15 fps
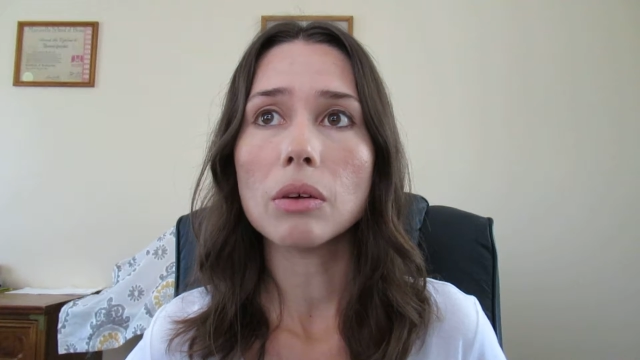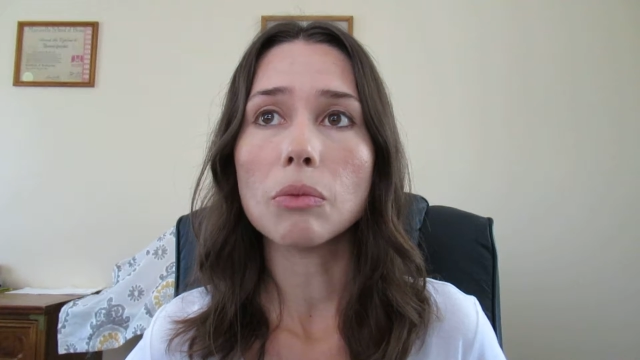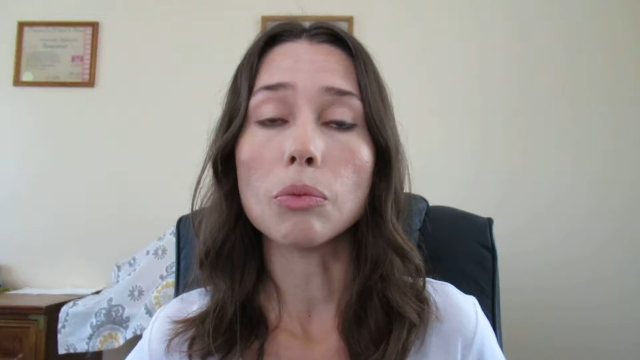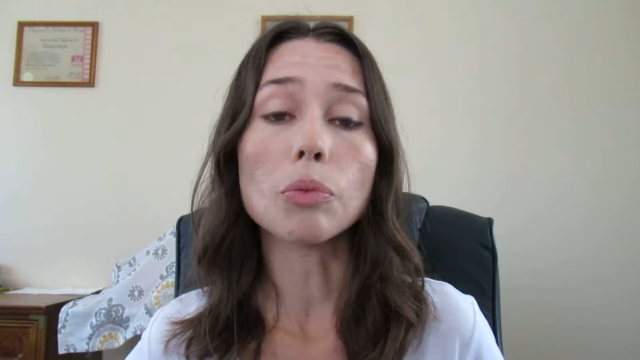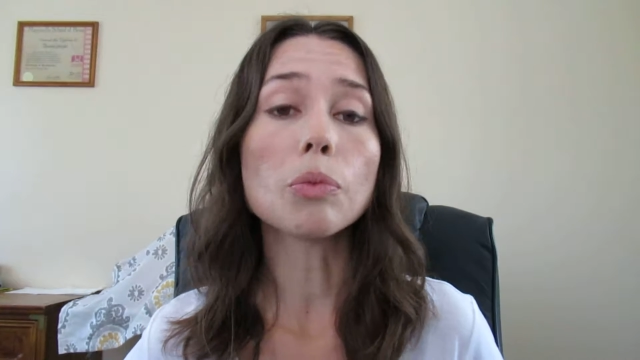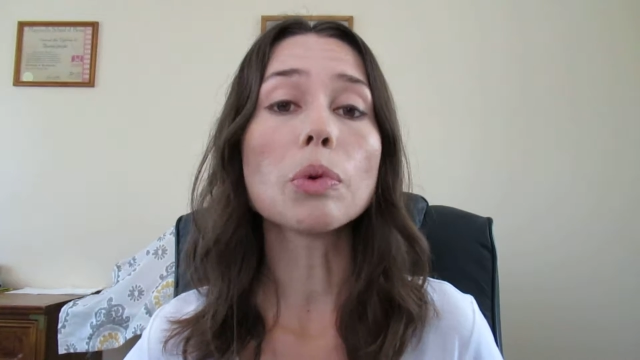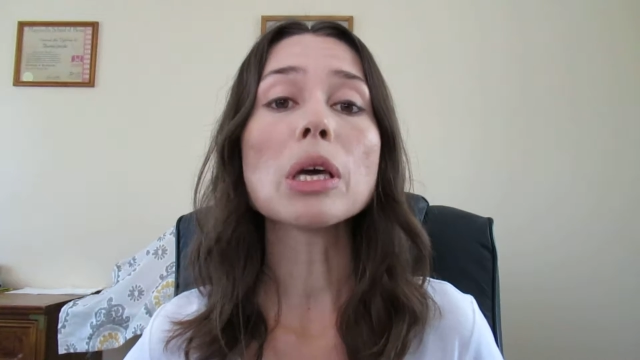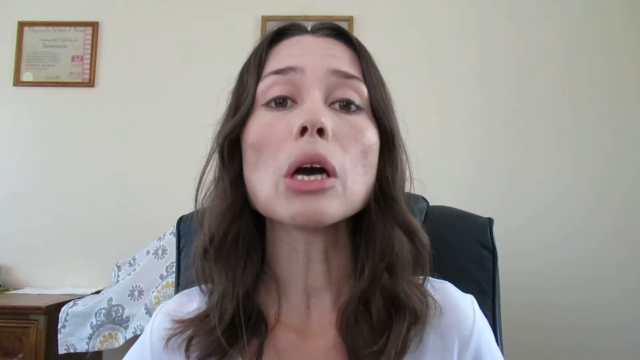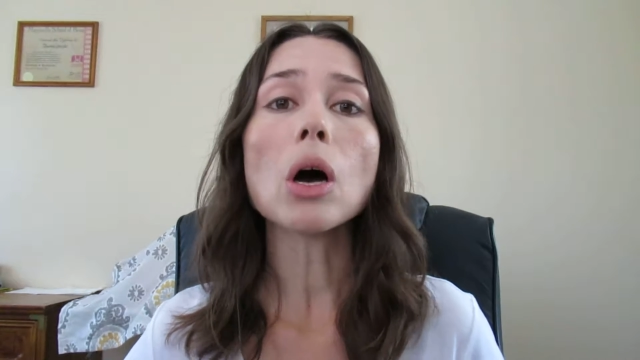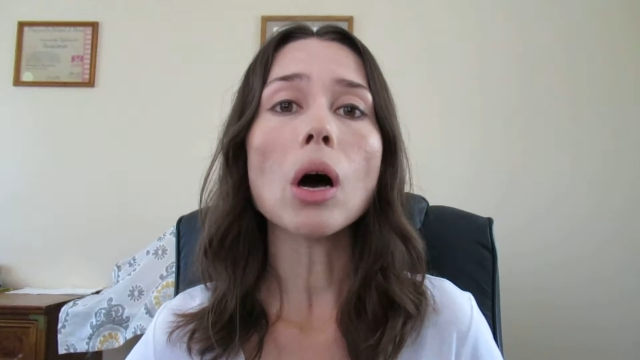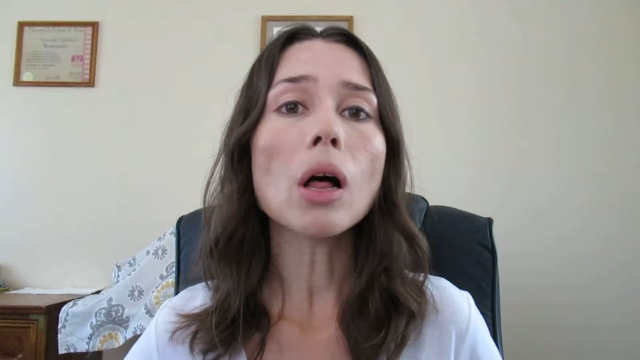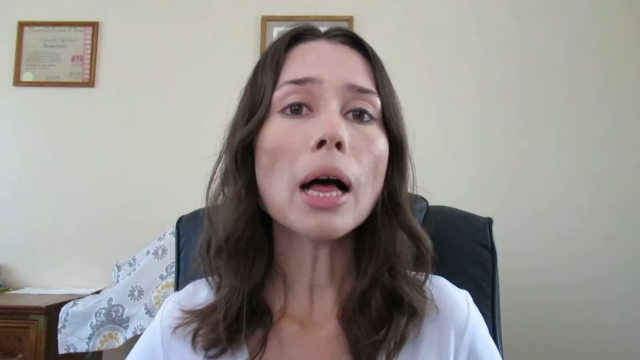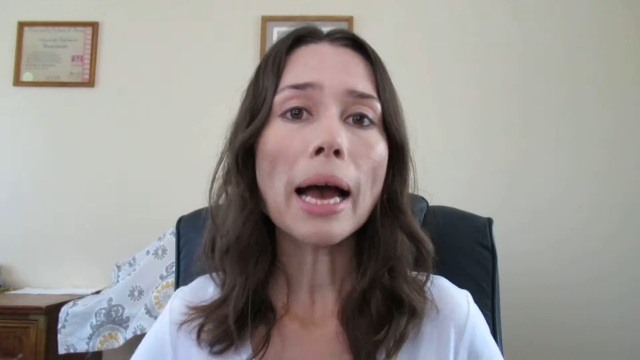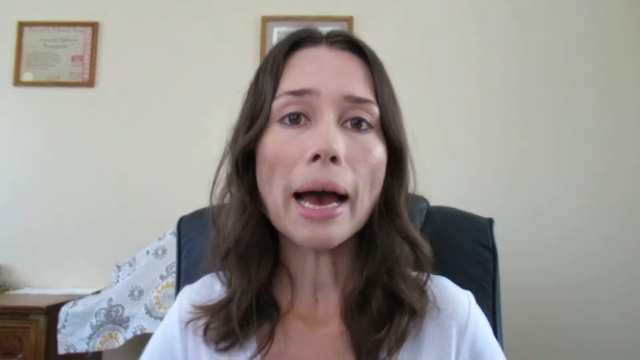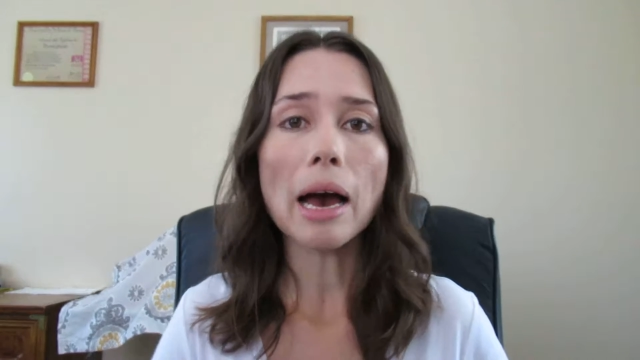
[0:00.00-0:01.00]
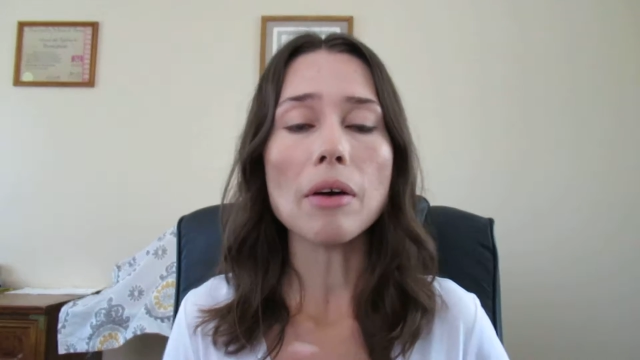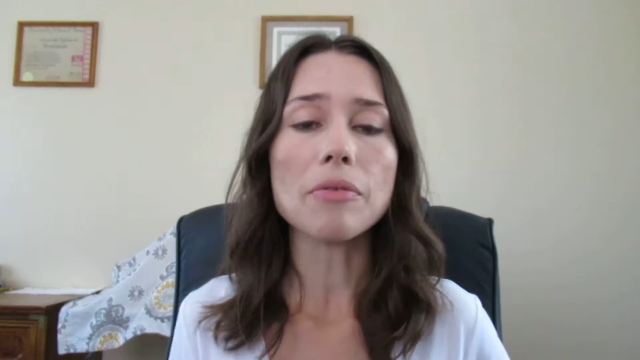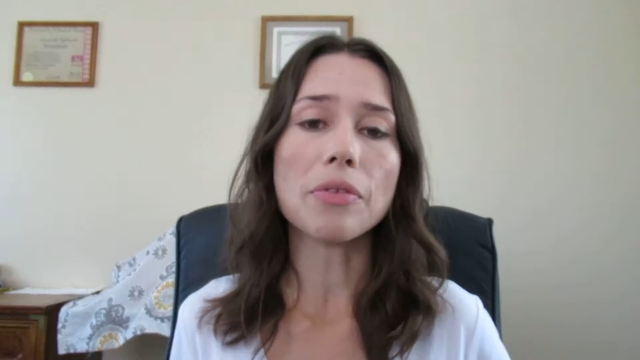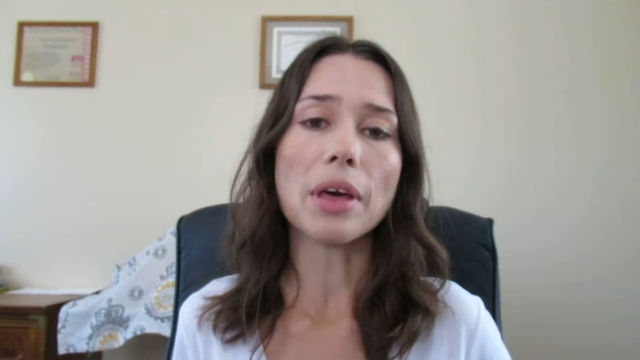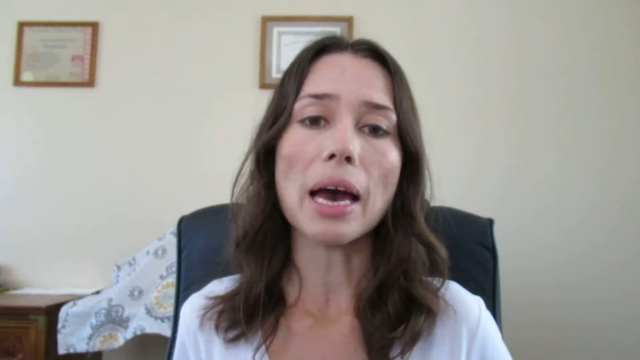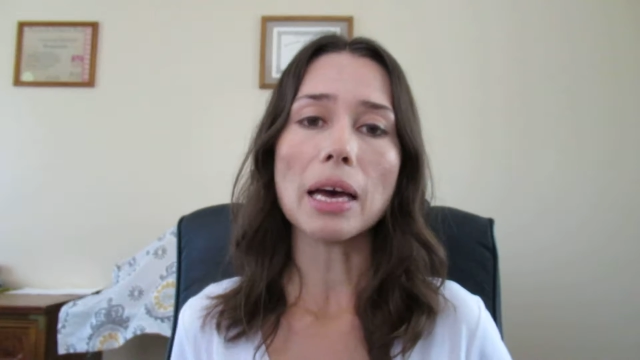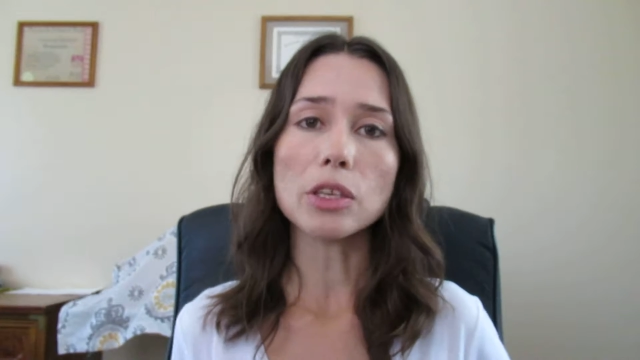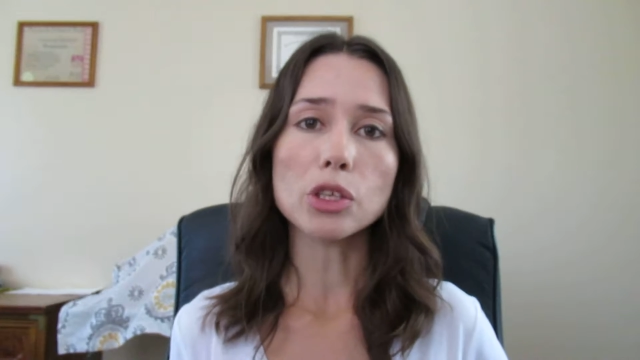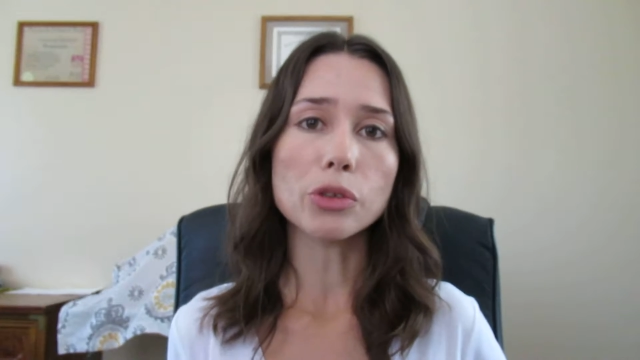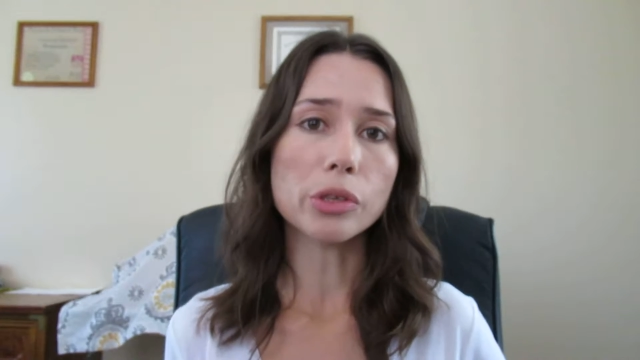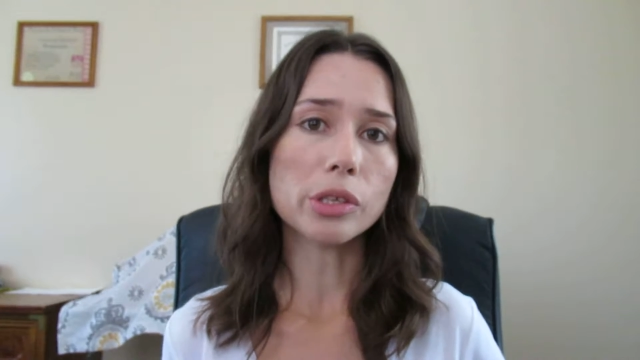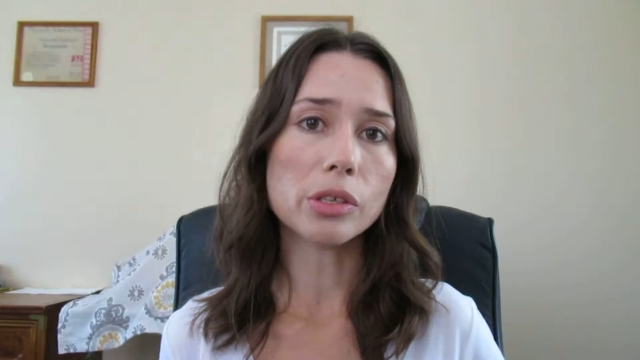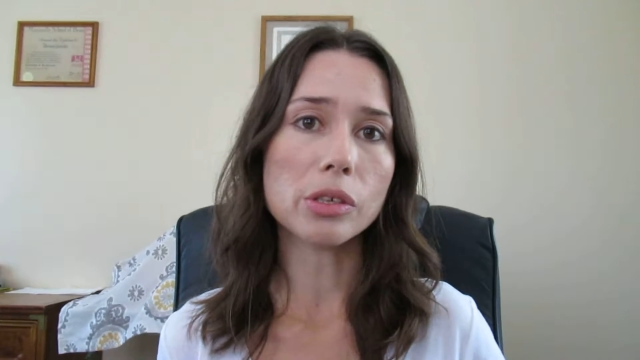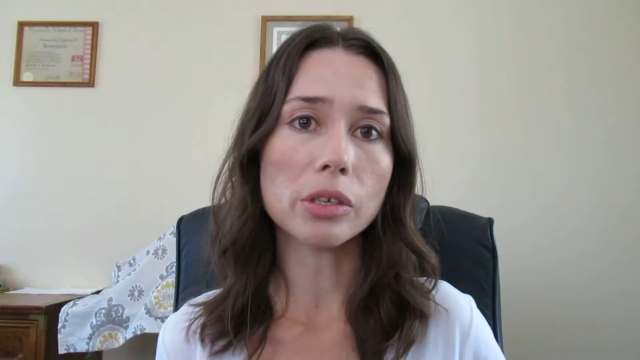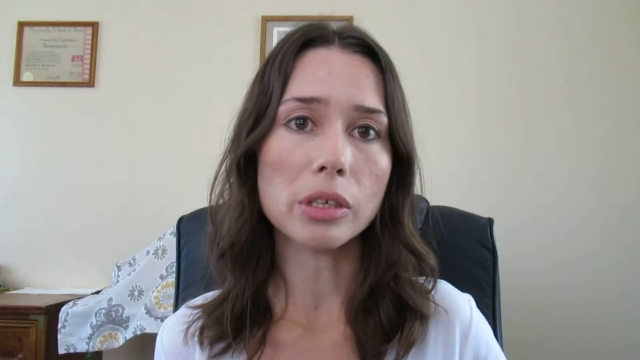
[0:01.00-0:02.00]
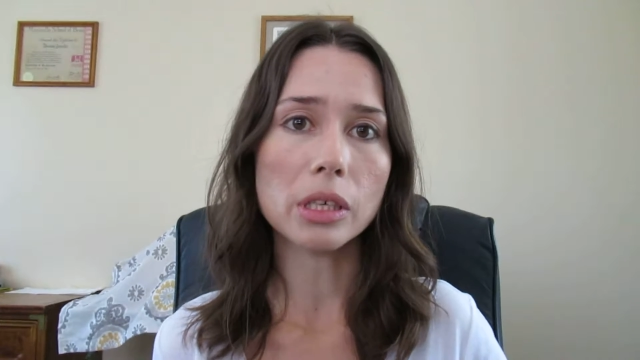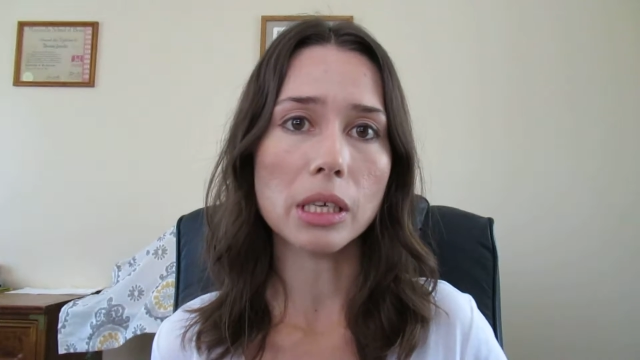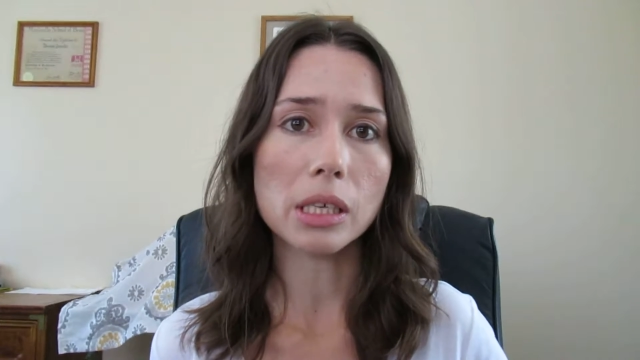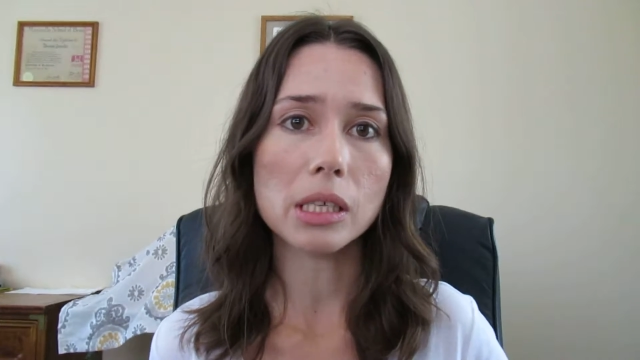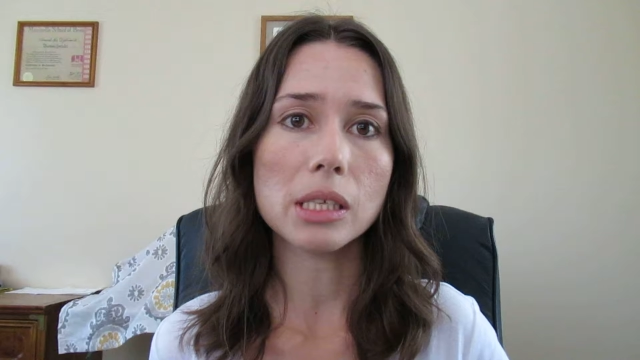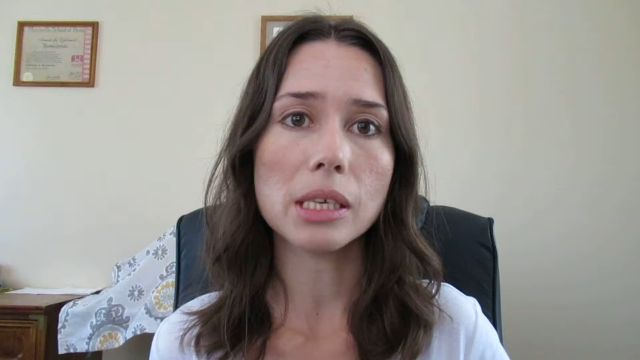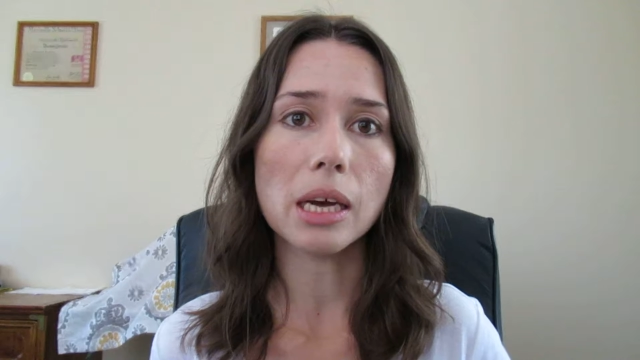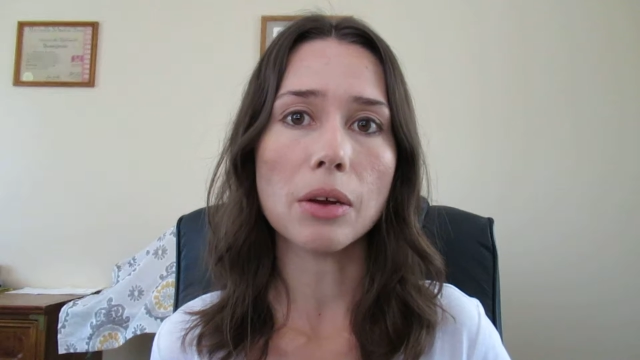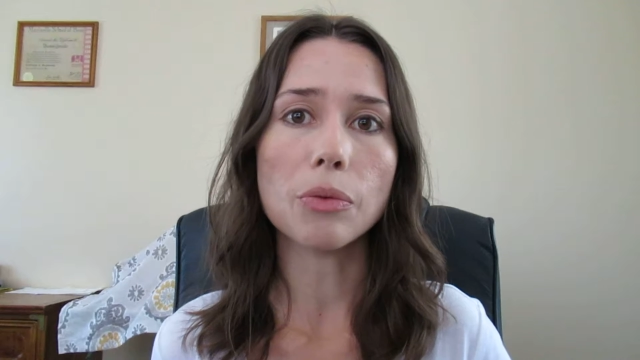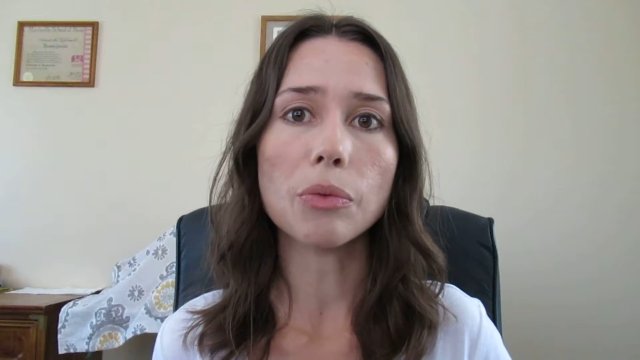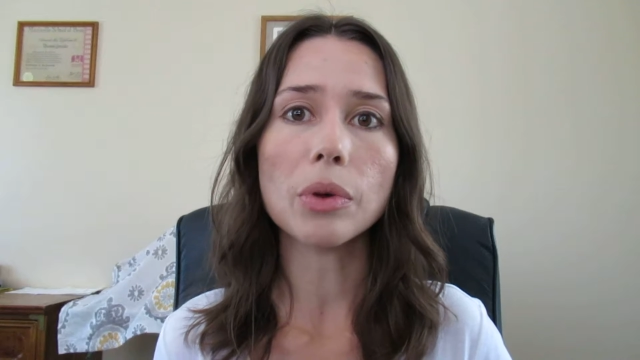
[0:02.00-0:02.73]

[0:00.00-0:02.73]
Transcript: we all have that to a certain extent.